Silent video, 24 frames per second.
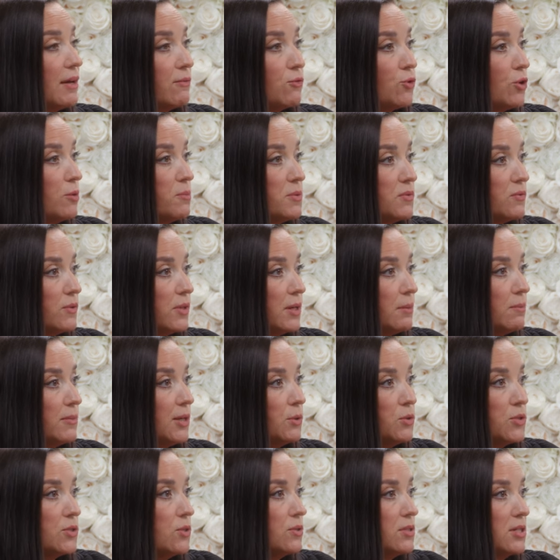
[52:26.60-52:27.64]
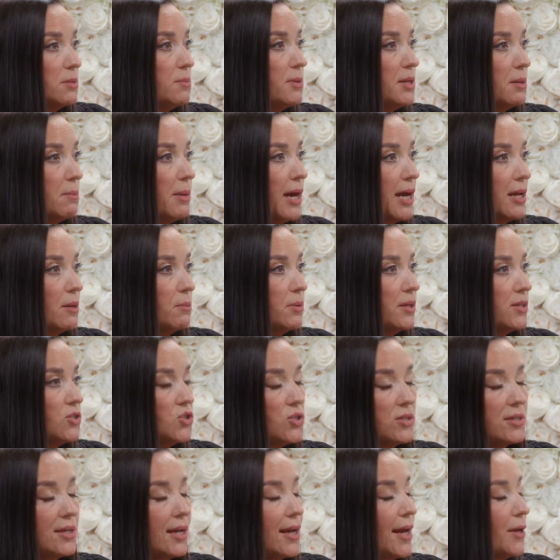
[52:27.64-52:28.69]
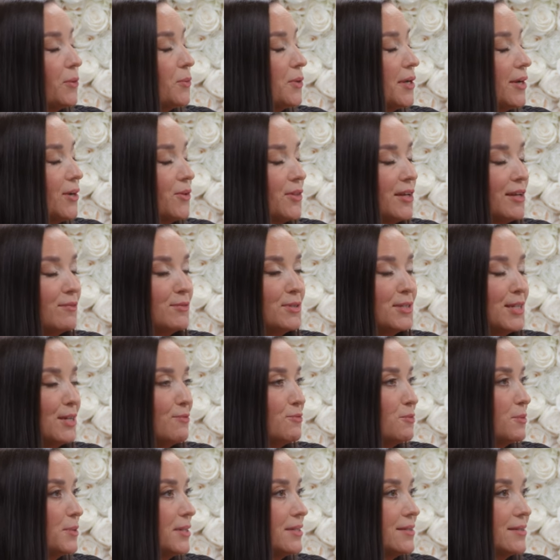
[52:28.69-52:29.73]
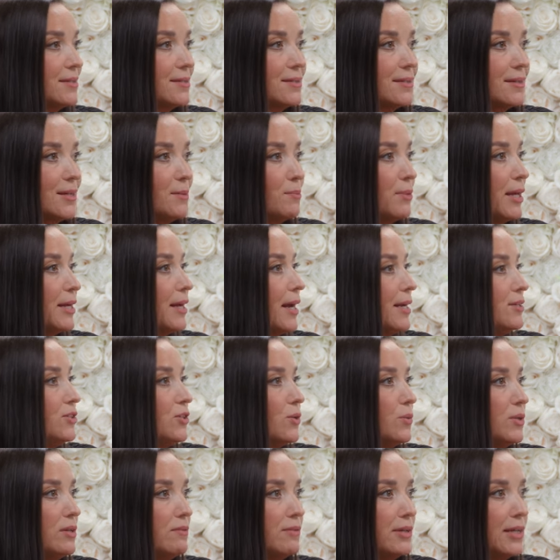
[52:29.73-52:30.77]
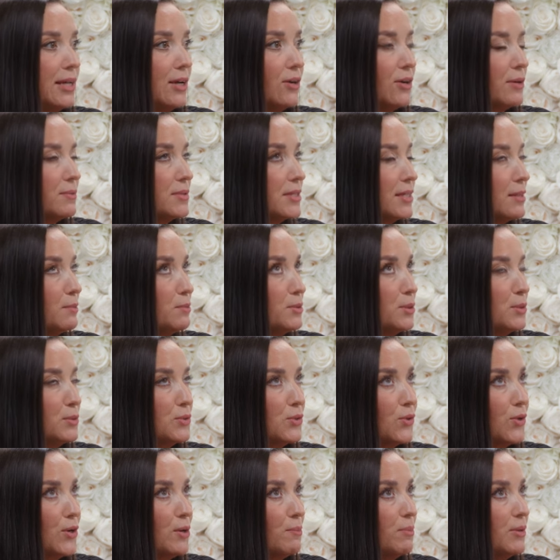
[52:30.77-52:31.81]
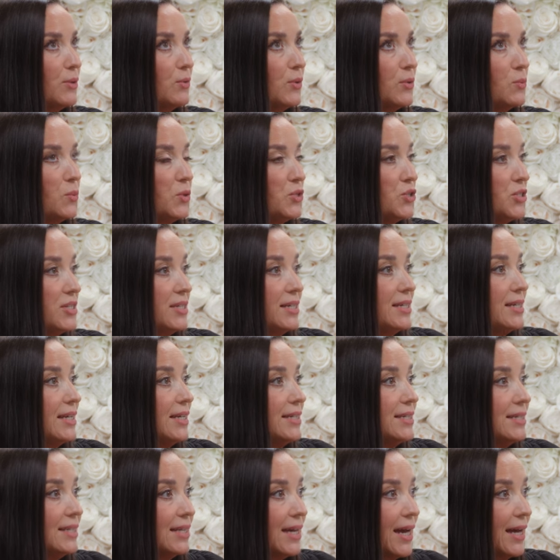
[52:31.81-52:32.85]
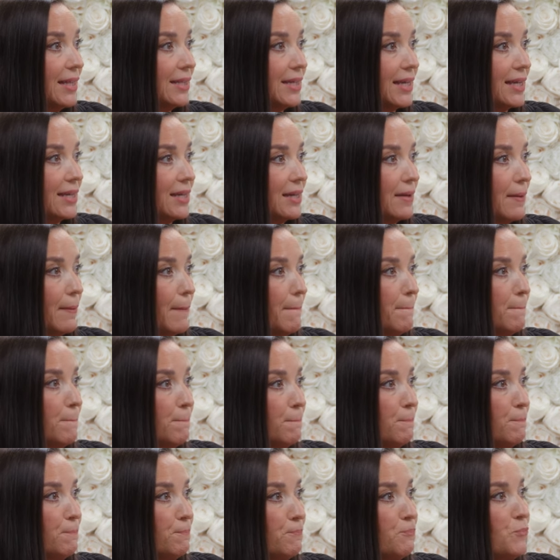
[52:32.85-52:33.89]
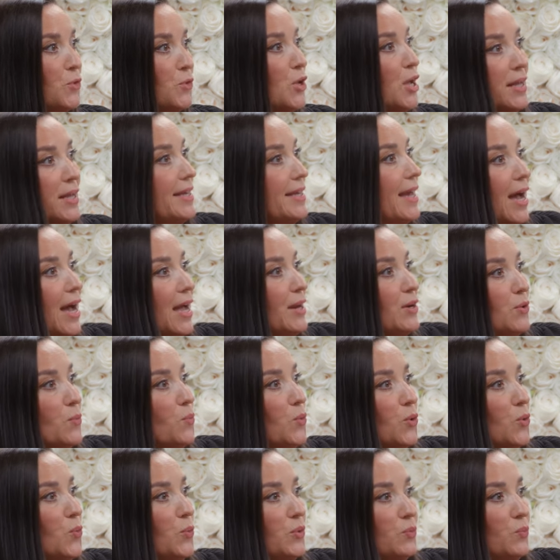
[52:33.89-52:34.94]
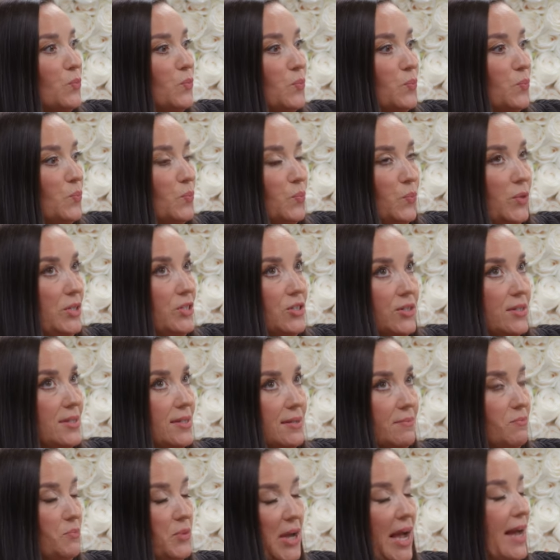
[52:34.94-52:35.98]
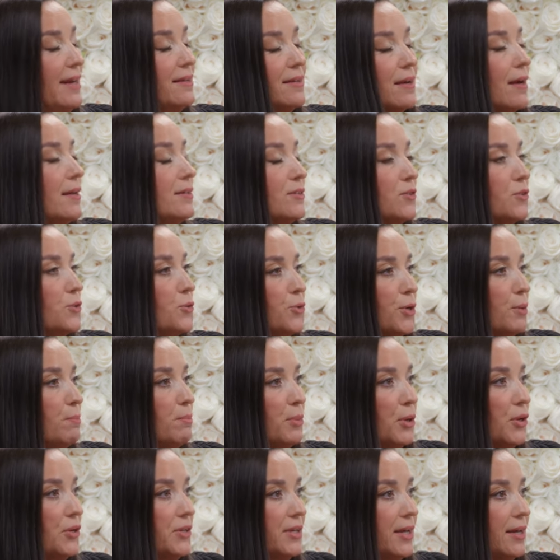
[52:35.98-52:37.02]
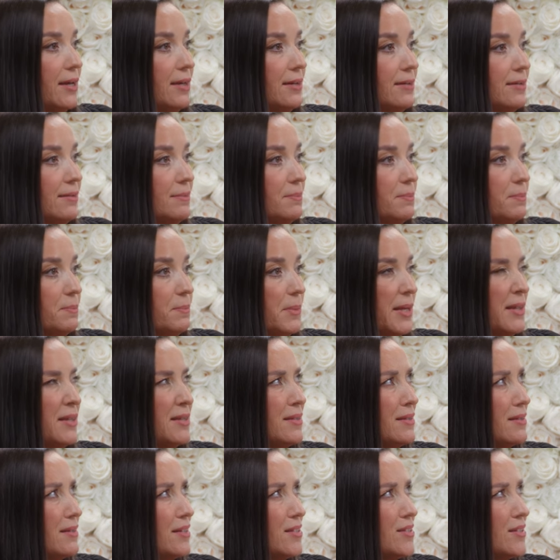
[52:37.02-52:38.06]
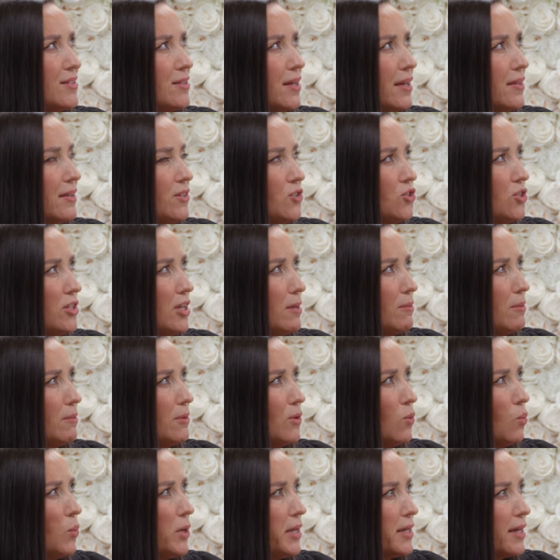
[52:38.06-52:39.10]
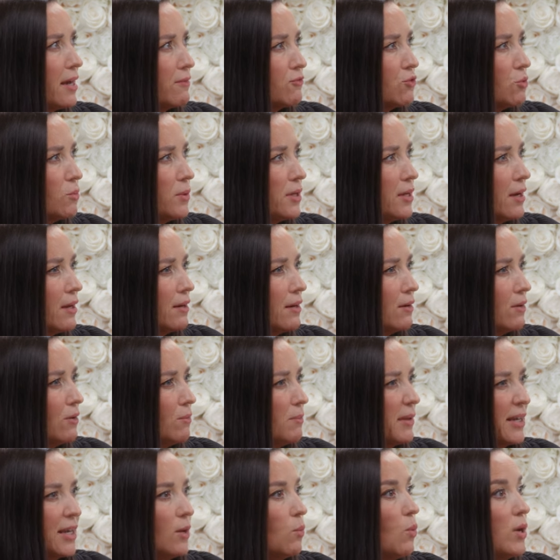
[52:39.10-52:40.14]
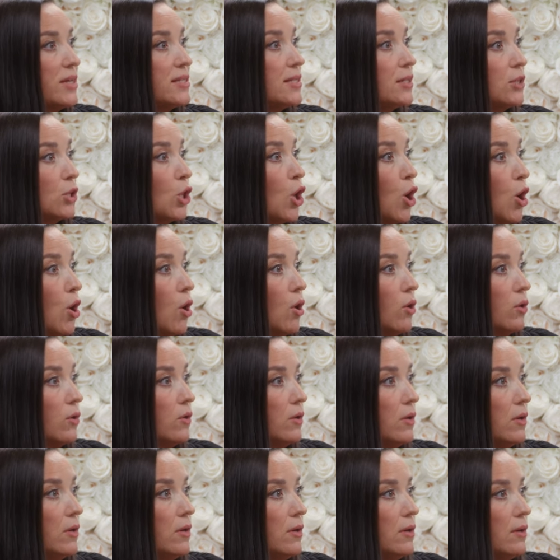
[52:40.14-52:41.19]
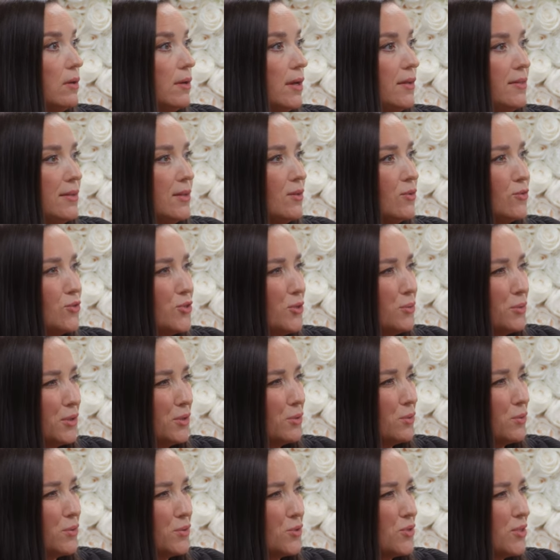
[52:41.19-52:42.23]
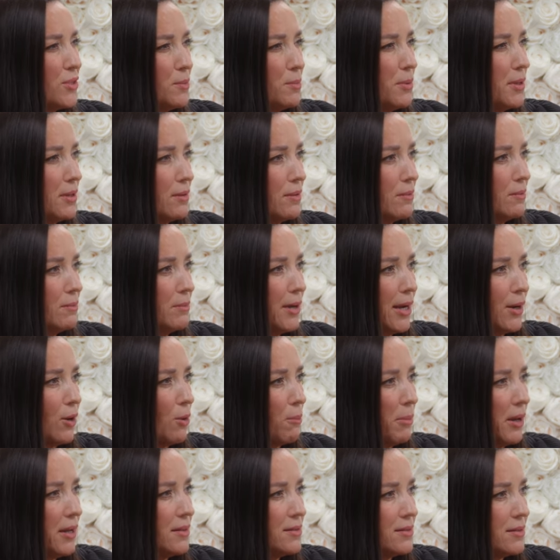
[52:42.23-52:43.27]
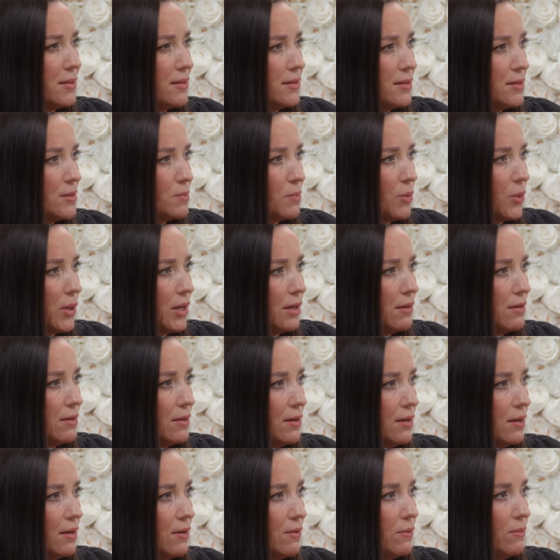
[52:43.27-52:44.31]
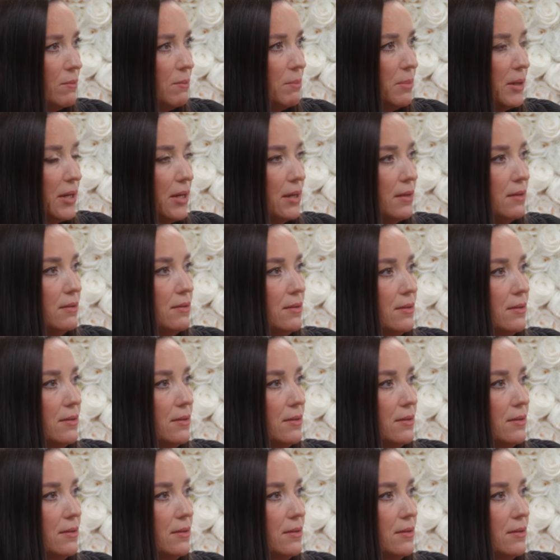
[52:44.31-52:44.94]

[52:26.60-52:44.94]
have cribs for them. They were still sleeping in pack and place. She's like, I don't care. They have a safe place to sleep. Yeah. Like, I don't even care. And I was like, I'm so sorry, but like, we just didn't get to that. Like, I'm sorry, but we have twins. yeah. And it, well, when we just hadn't gotten to the crib part yeah. Yet. I think because I think she came maybe a week after we got home. Like it wasn't long, right? And they're so little; they're sleeping by our yes. beds at this point, yeah. you know. But